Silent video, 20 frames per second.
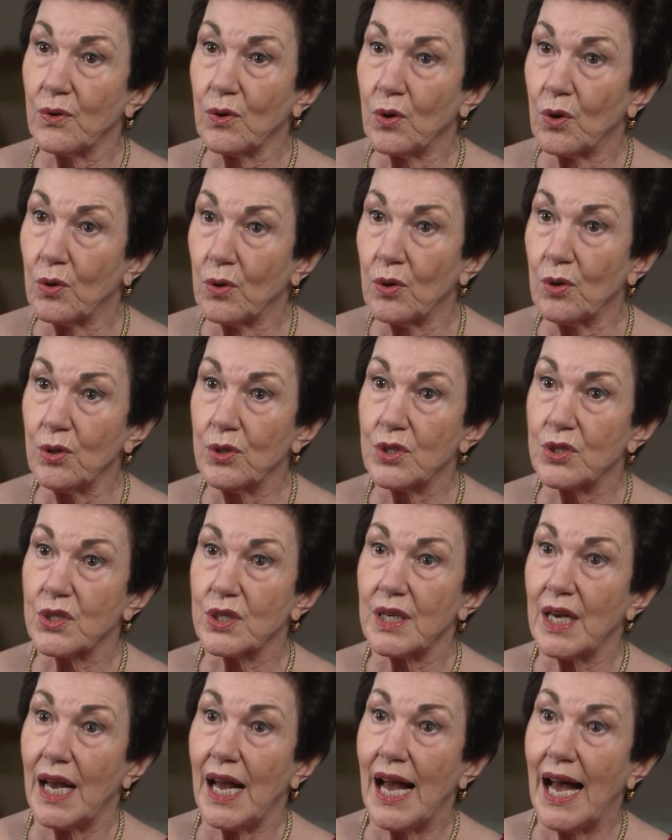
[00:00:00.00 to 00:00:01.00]

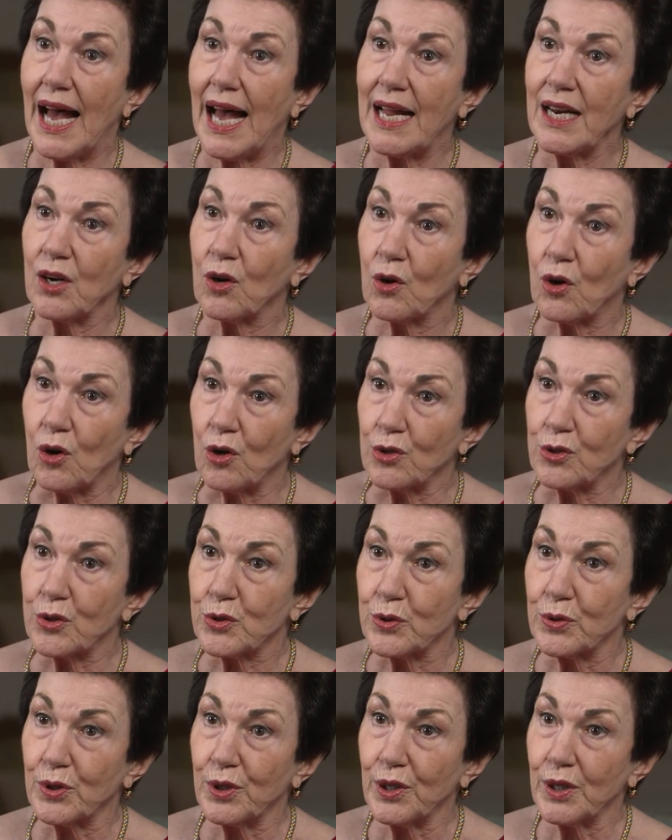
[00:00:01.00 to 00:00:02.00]
goods and
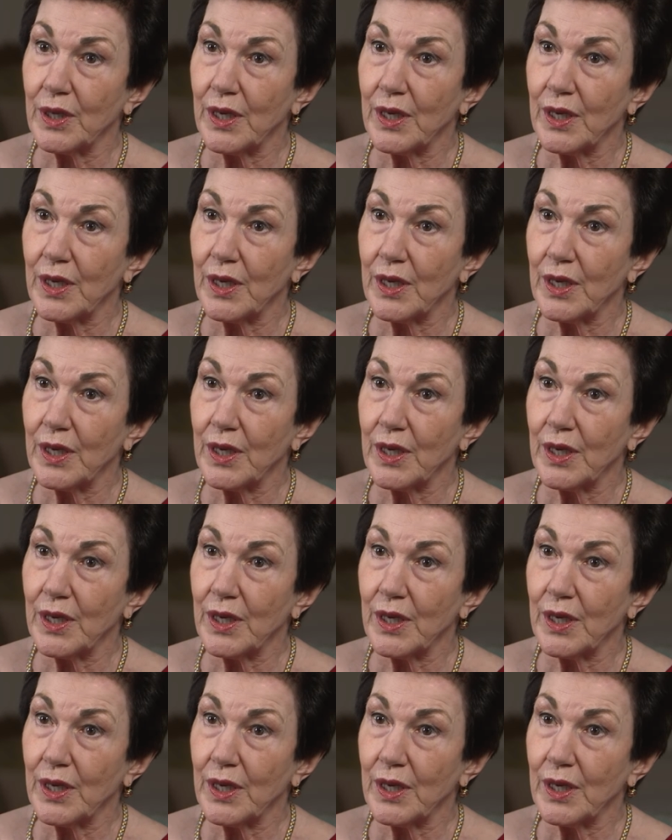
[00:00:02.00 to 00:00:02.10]
culture,